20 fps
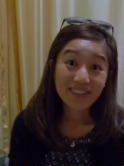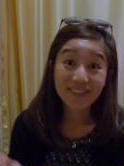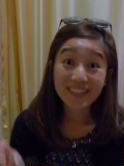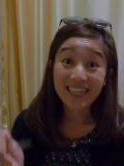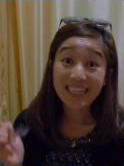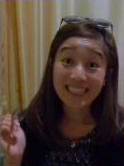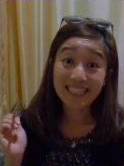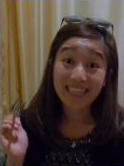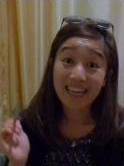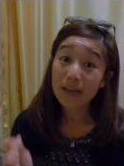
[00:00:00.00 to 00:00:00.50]
We
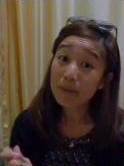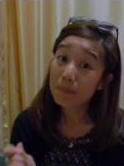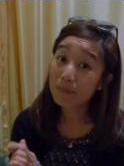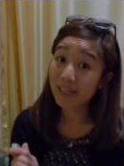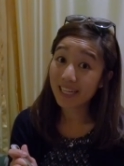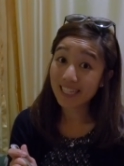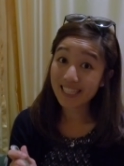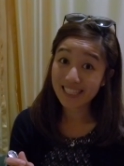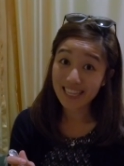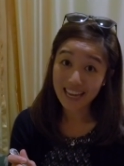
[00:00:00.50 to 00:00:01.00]
got the
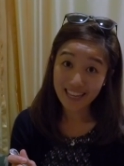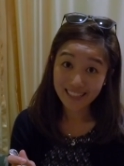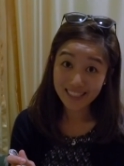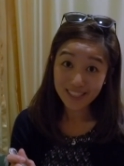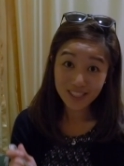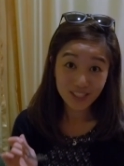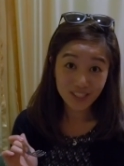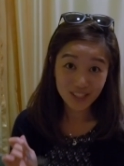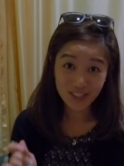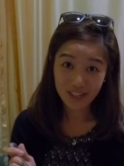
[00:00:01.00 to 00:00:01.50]
eggplant
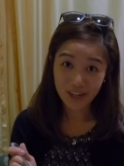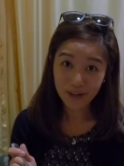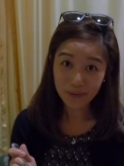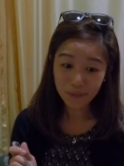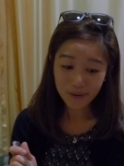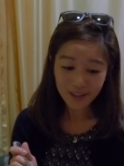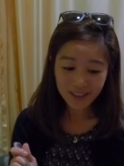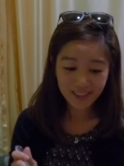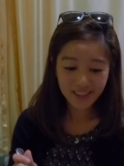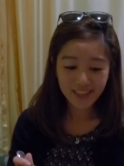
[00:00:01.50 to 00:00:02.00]
salad to start
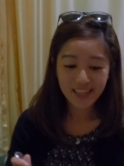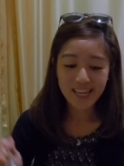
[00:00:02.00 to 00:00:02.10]
with.